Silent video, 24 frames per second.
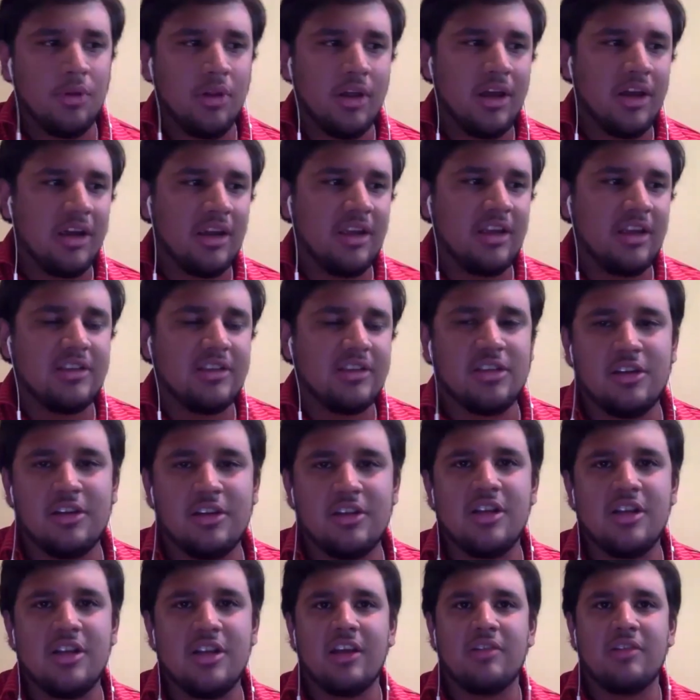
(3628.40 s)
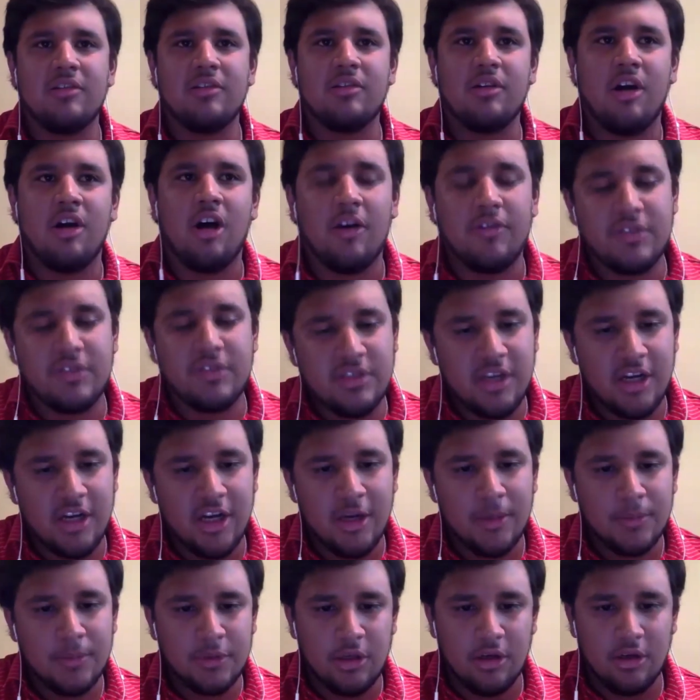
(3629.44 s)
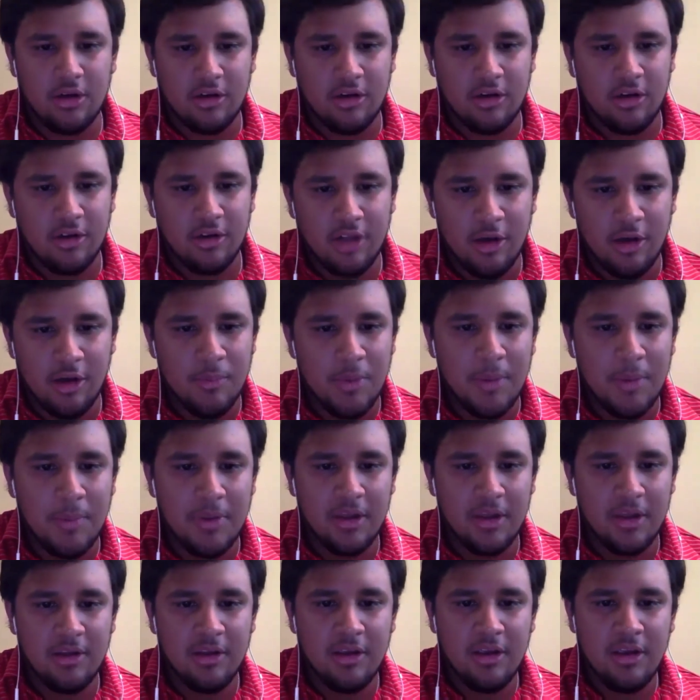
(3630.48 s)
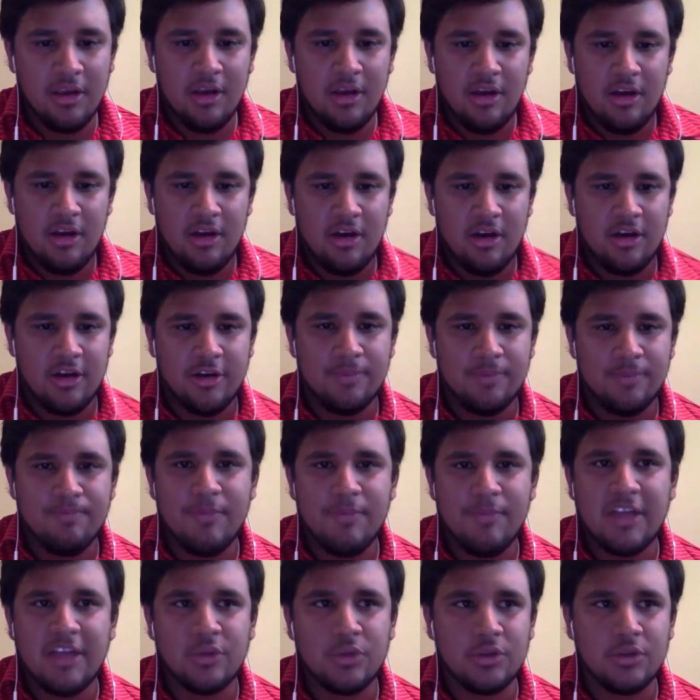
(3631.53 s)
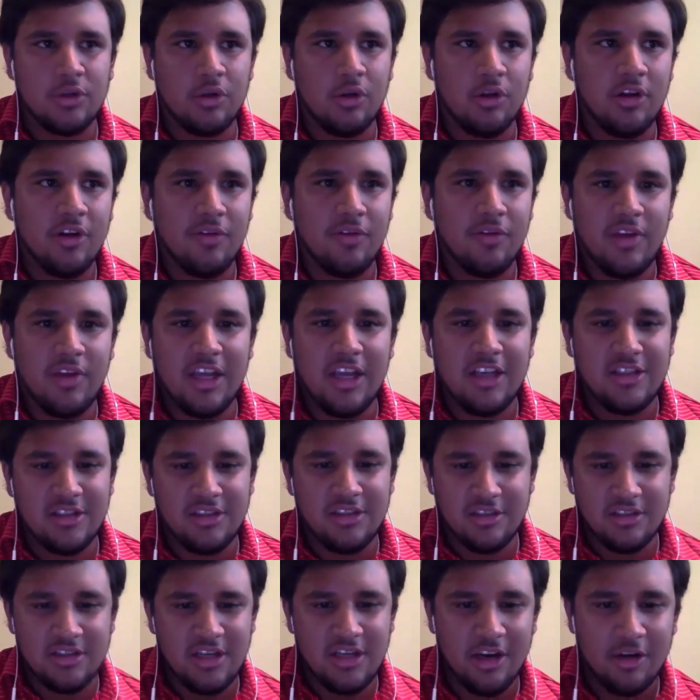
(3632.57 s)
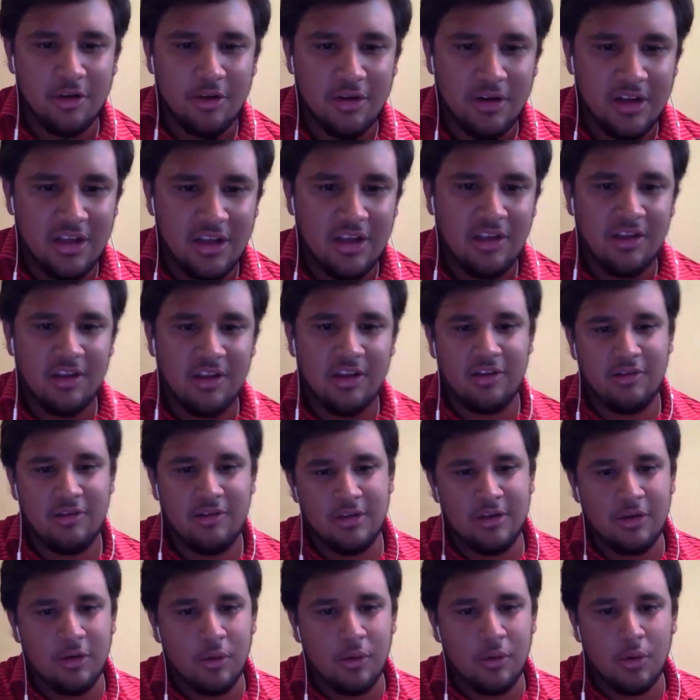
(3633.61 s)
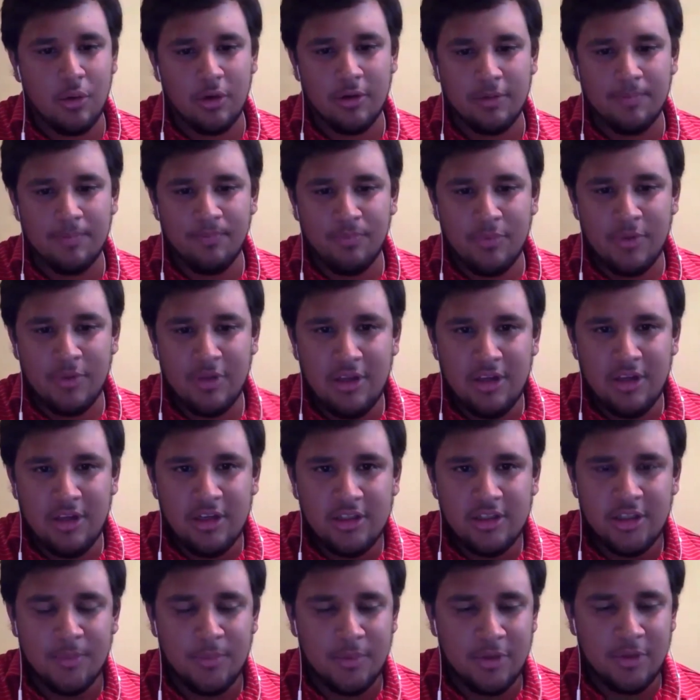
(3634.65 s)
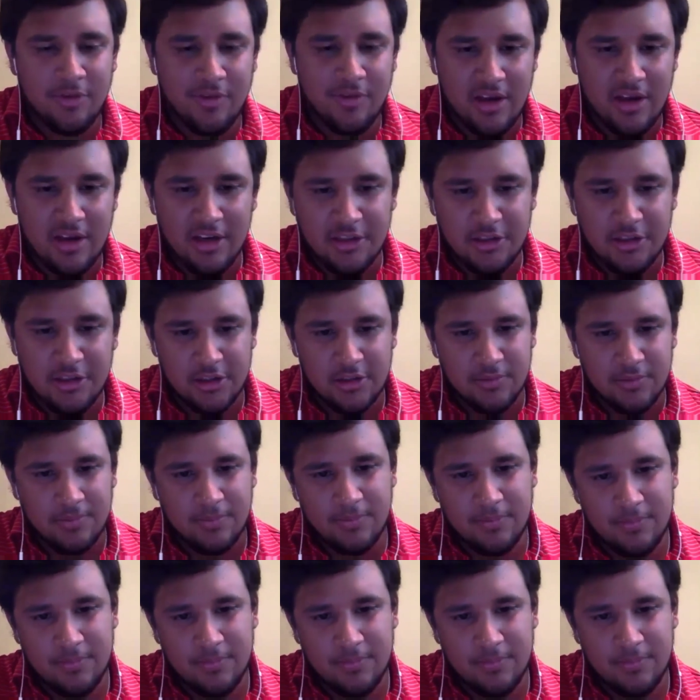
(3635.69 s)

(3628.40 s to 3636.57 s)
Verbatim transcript: like, is there any, like, oftentimes y'all are called out maybe um, as a result of casing integrity or something of that nature?